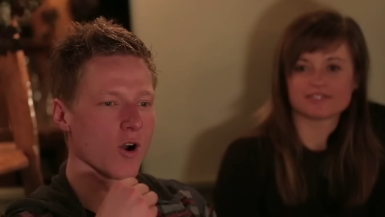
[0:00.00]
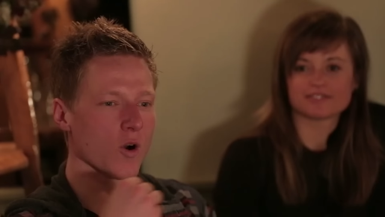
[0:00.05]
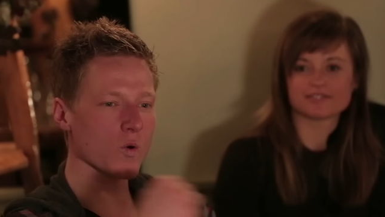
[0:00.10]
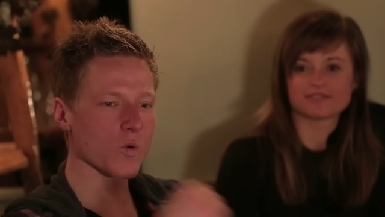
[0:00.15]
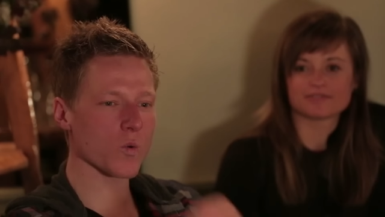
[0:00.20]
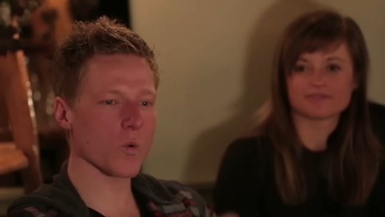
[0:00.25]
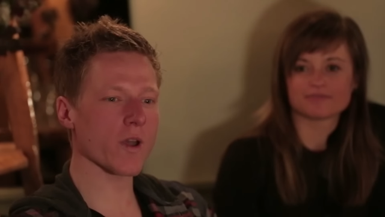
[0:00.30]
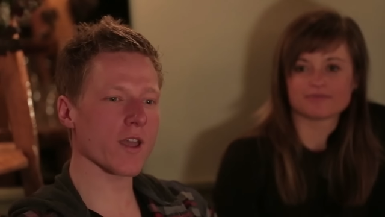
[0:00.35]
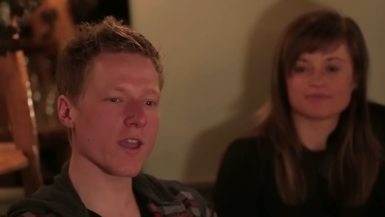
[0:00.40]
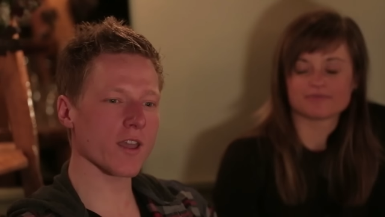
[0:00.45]

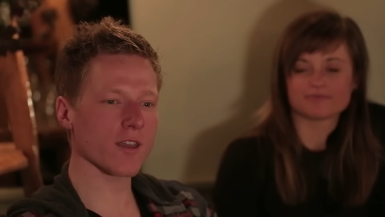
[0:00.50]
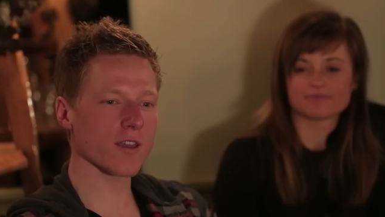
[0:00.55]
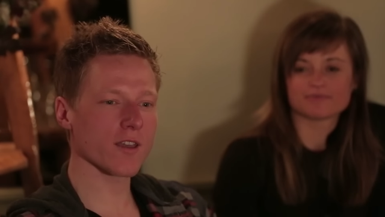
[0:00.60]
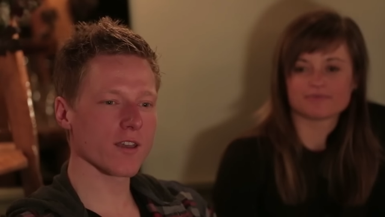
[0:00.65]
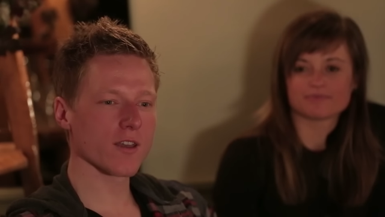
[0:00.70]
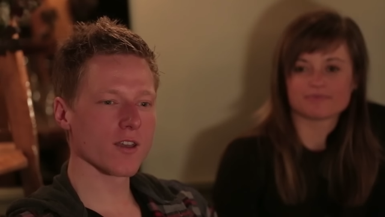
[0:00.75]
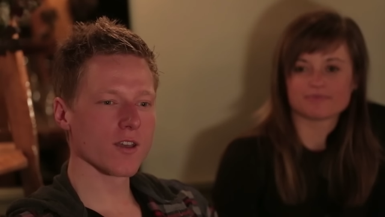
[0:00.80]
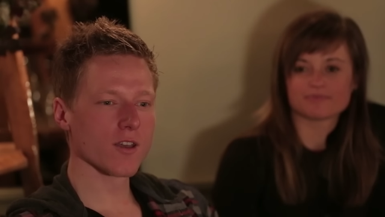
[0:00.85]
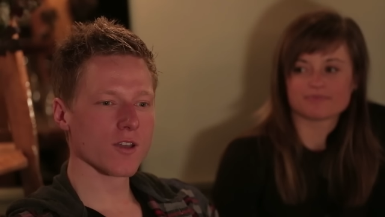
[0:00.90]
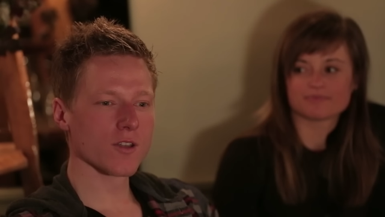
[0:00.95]
Speaker 1: own way
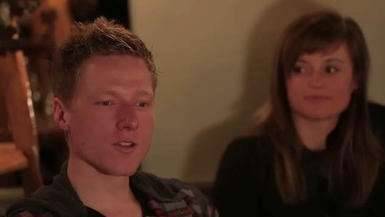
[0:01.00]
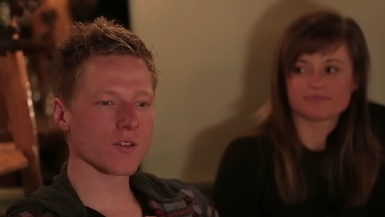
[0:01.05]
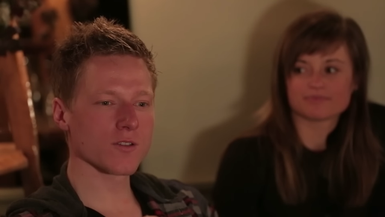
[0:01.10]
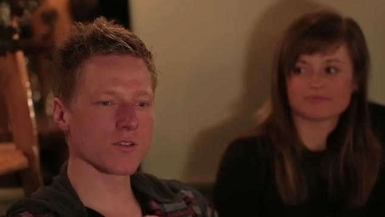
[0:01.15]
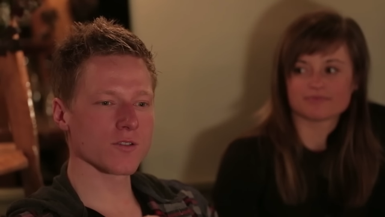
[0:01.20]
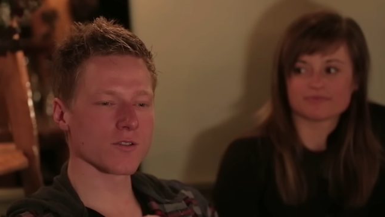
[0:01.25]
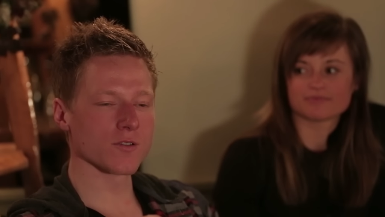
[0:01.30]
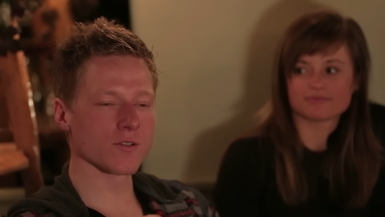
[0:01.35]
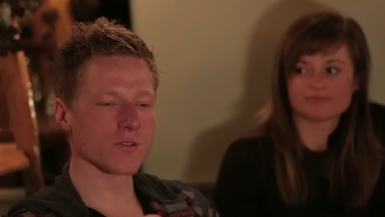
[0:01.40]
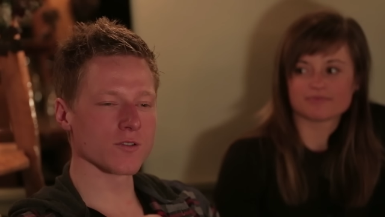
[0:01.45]

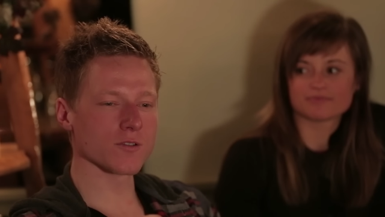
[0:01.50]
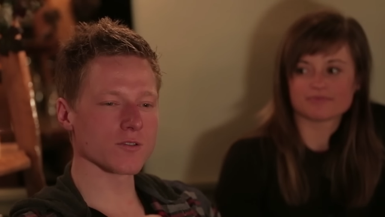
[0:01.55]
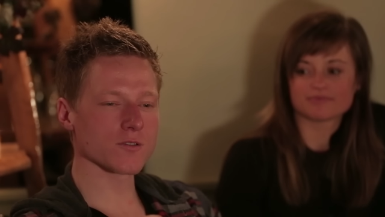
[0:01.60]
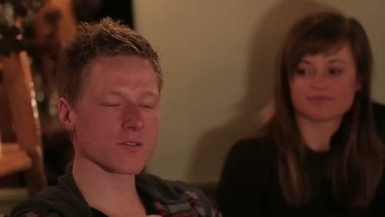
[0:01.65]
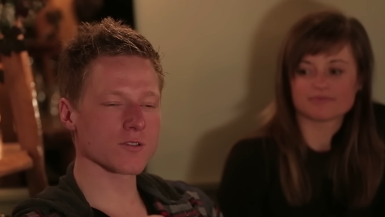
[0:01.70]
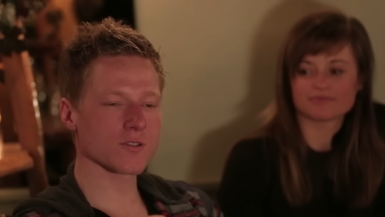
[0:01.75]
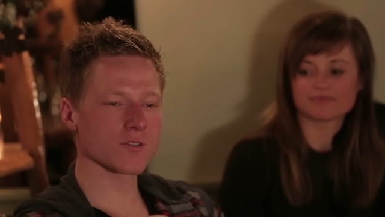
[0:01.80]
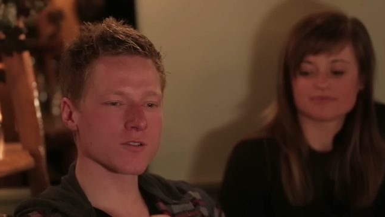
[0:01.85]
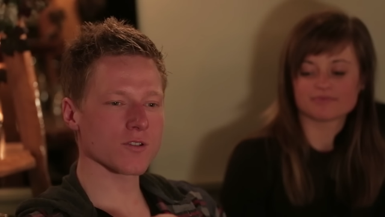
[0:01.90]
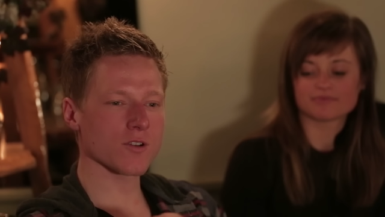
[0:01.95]
to
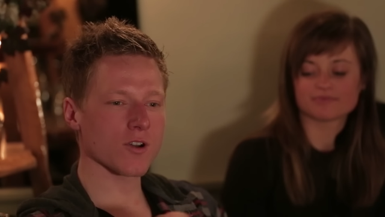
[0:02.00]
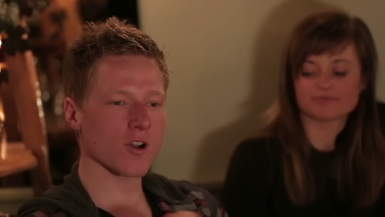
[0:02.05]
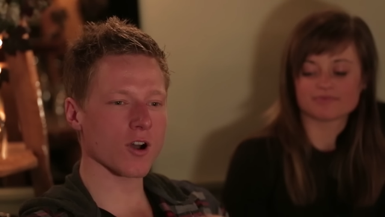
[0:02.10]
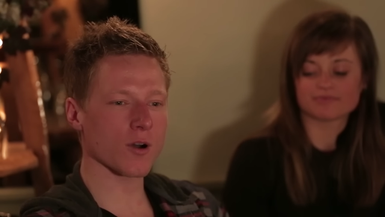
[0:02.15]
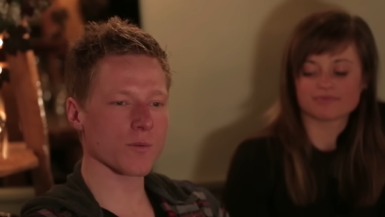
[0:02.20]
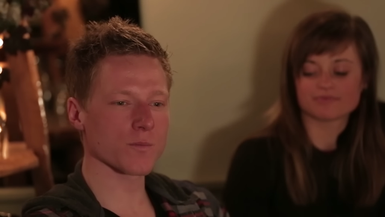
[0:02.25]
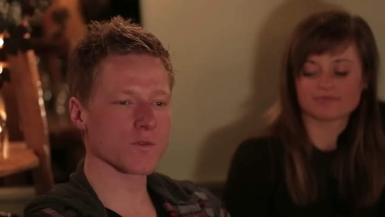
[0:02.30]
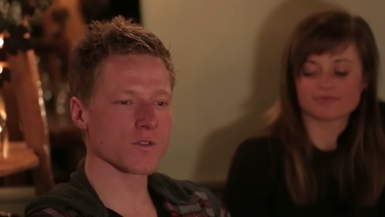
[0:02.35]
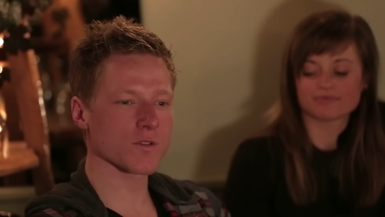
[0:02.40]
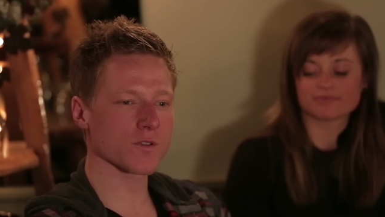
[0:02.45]
to
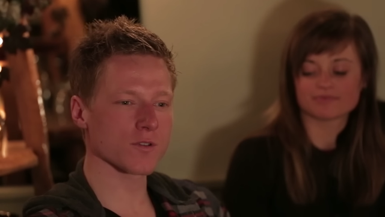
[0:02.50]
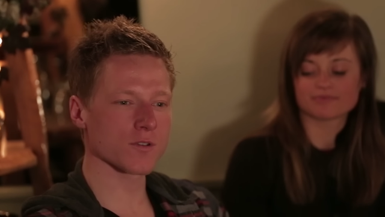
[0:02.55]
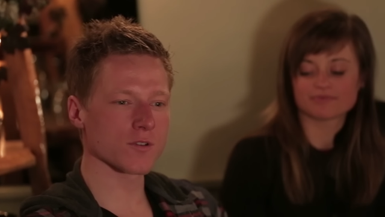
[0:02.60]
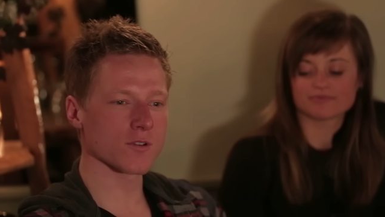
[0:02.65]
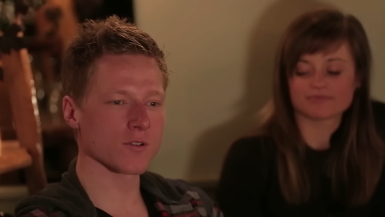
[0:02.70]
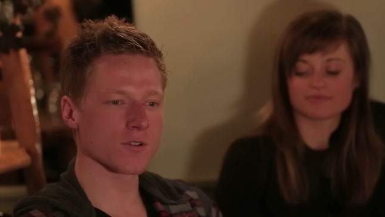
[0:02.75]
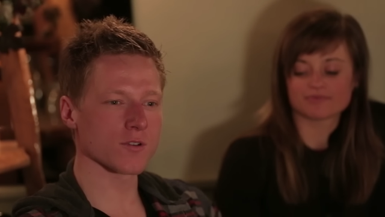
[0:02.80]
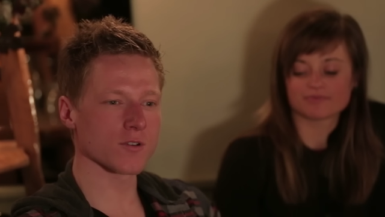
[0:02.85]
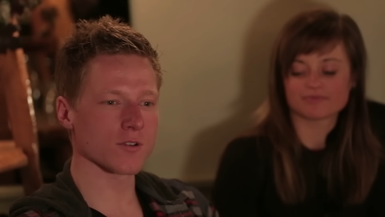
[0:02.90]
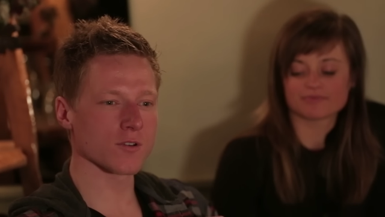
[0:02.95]
come
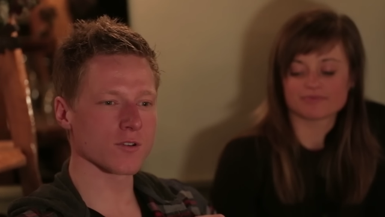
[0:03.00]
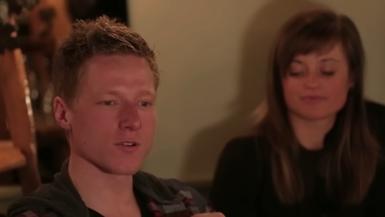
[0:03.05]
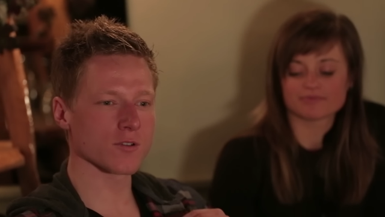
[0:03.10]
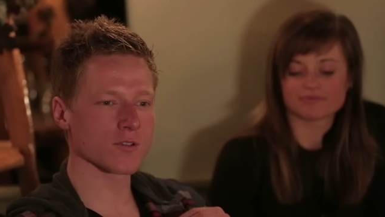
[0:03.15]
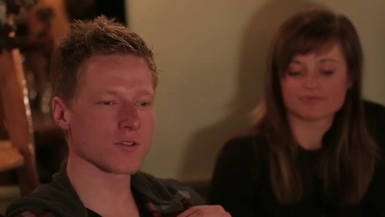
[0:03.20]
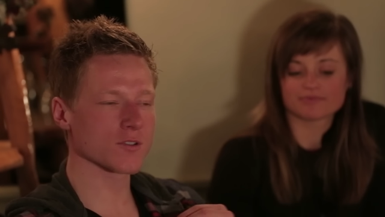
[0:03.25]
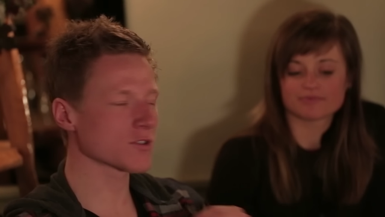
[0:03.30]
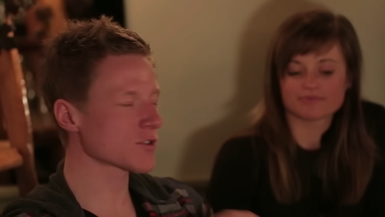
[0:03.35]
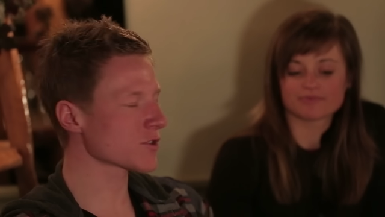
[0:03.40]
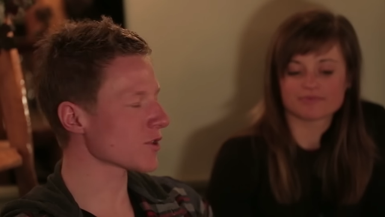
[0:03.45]

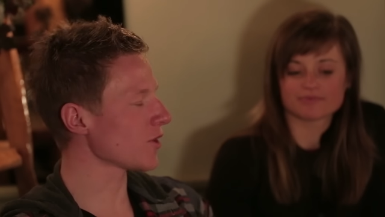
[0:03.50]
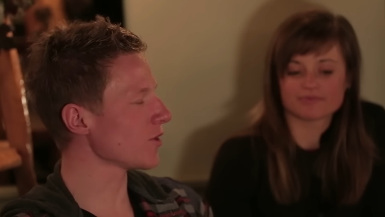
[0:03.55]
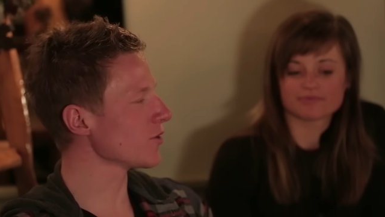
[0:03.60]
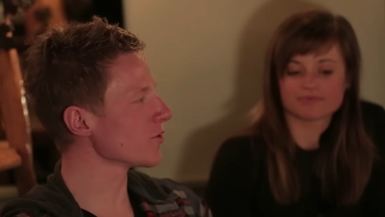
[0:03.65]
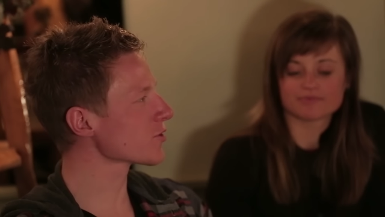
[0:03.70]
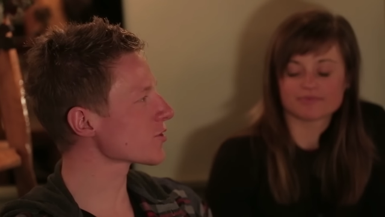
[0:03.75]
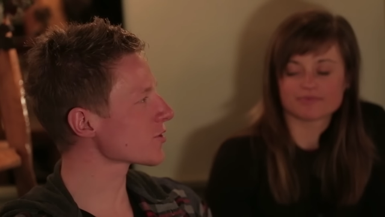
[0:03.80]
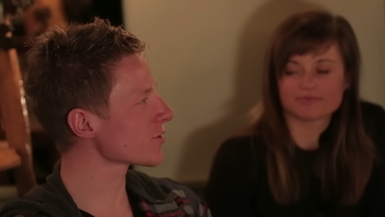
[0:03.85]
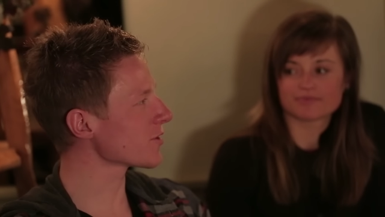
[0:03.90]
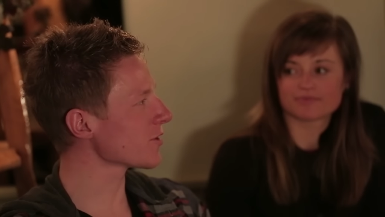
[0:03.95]
to, to
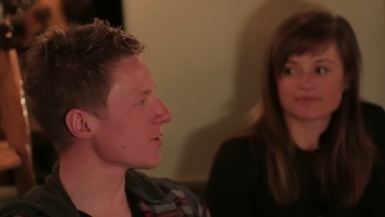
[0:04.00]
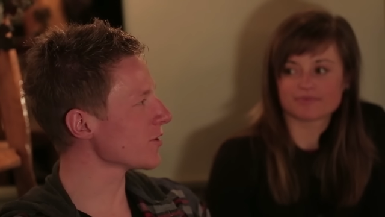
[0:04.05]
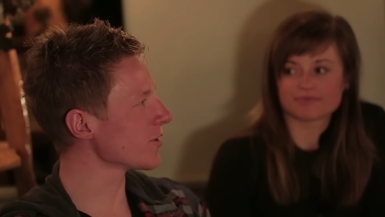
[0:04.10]
solution.